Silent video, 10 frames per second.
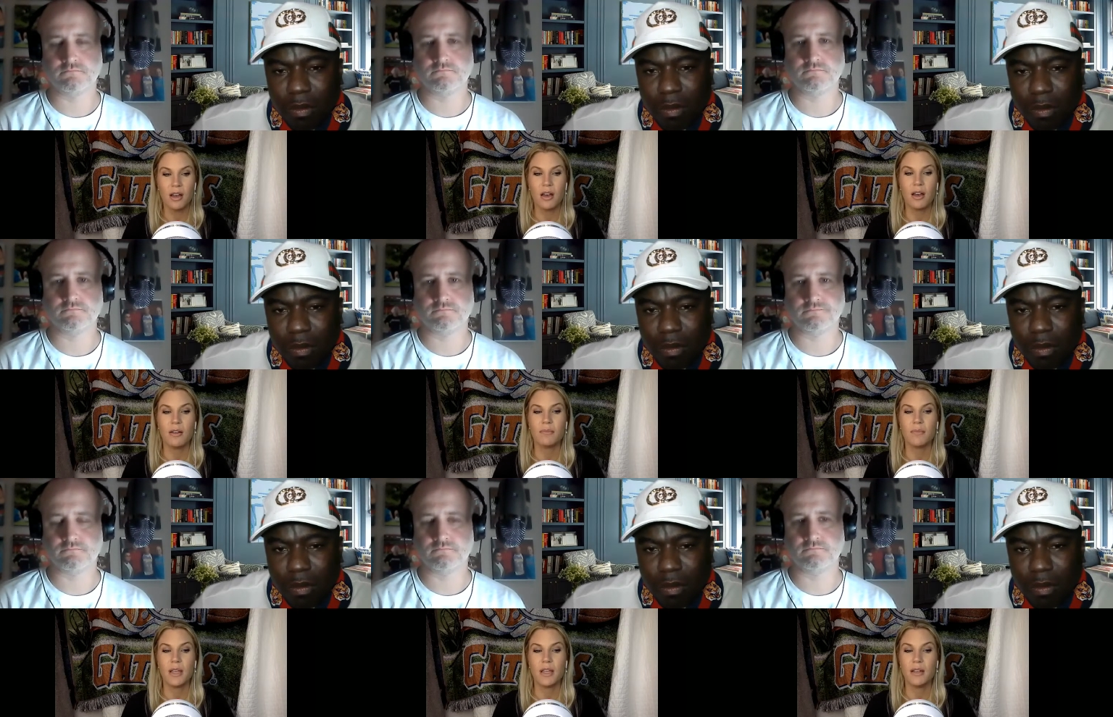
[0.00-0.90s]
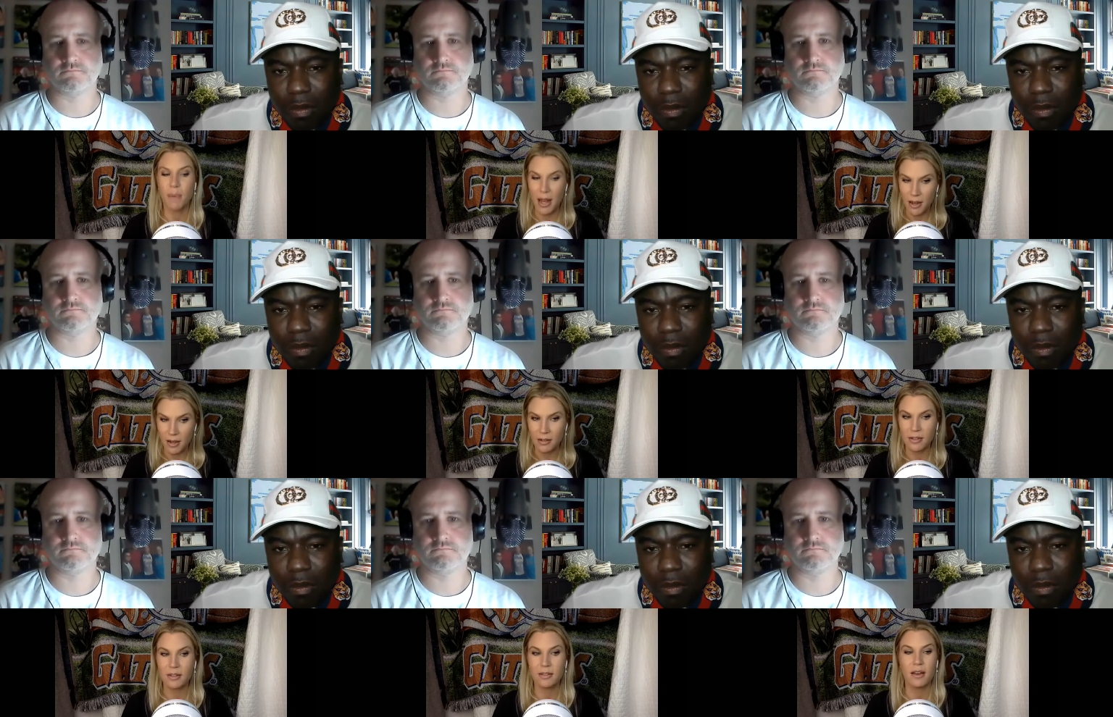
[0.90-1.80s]
Speaker 1: um, independent,
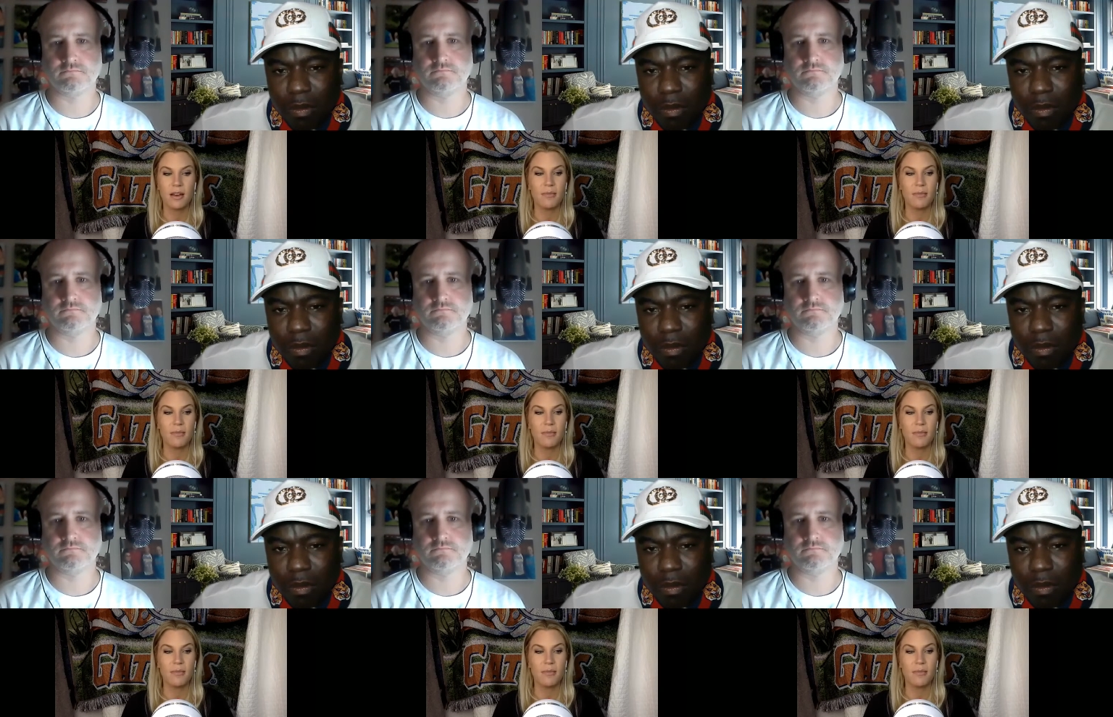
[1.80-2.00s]
um,